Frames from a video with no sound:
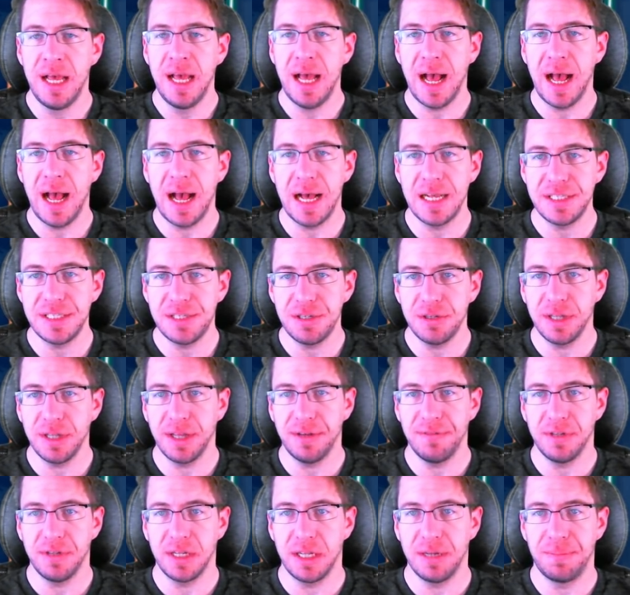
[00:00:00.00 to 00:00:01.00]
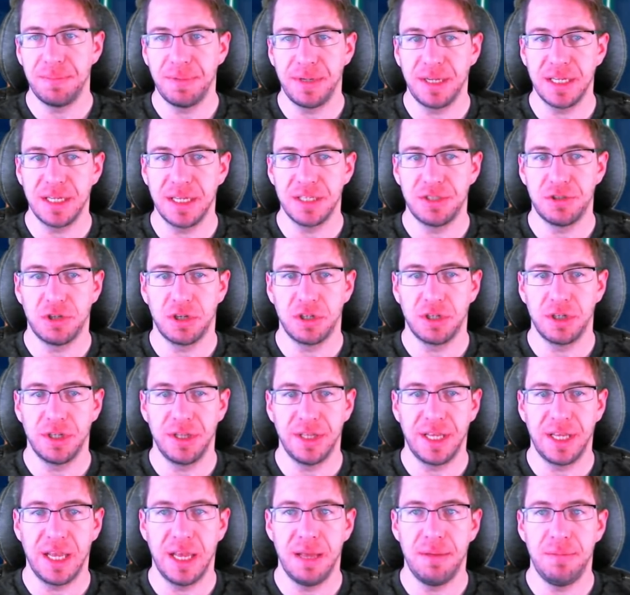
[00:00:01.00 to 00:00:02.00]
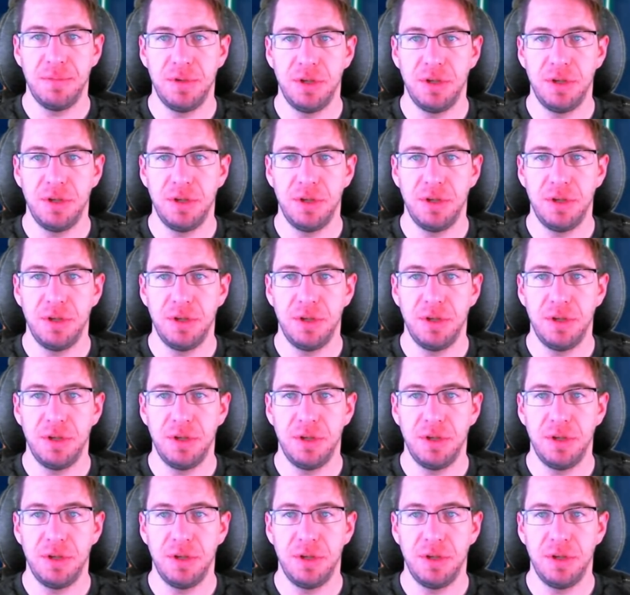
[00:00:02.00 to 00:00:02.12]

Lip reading: As you level up and get stronger in the game,